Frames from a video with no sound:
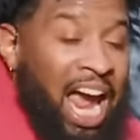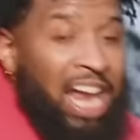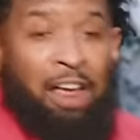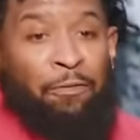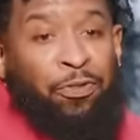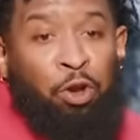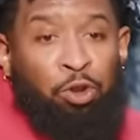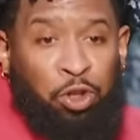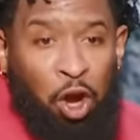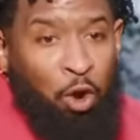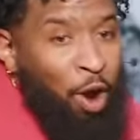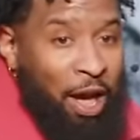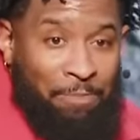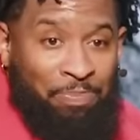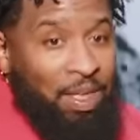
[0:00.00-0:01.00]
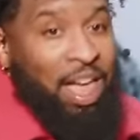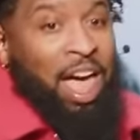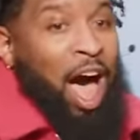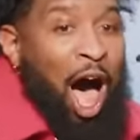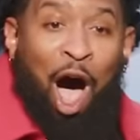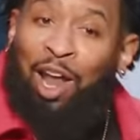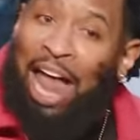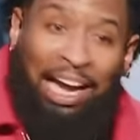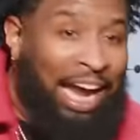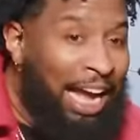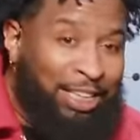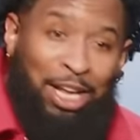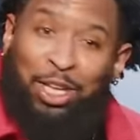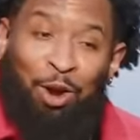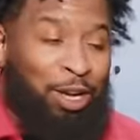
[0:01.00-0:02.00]
And if you do it, all I
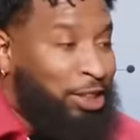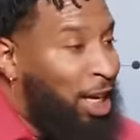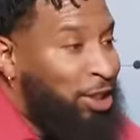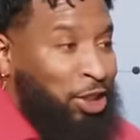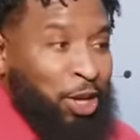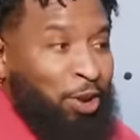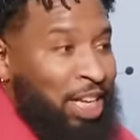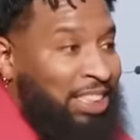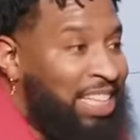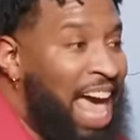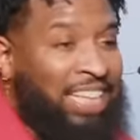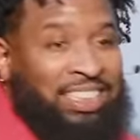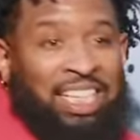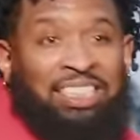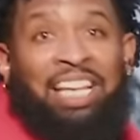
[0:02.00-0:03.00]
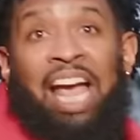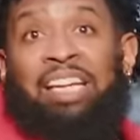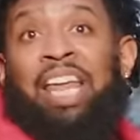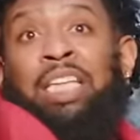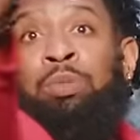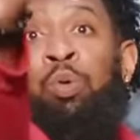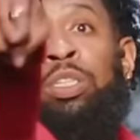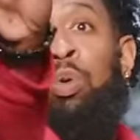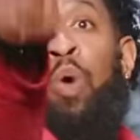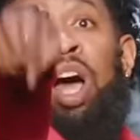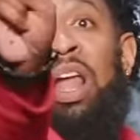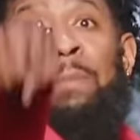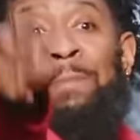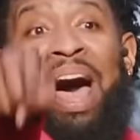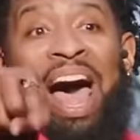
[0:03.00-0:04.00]
got to do is just shoot a text and say, this was one
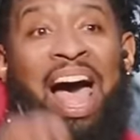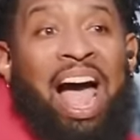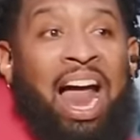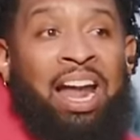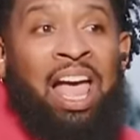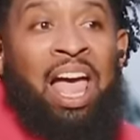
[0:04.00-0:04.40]
of mine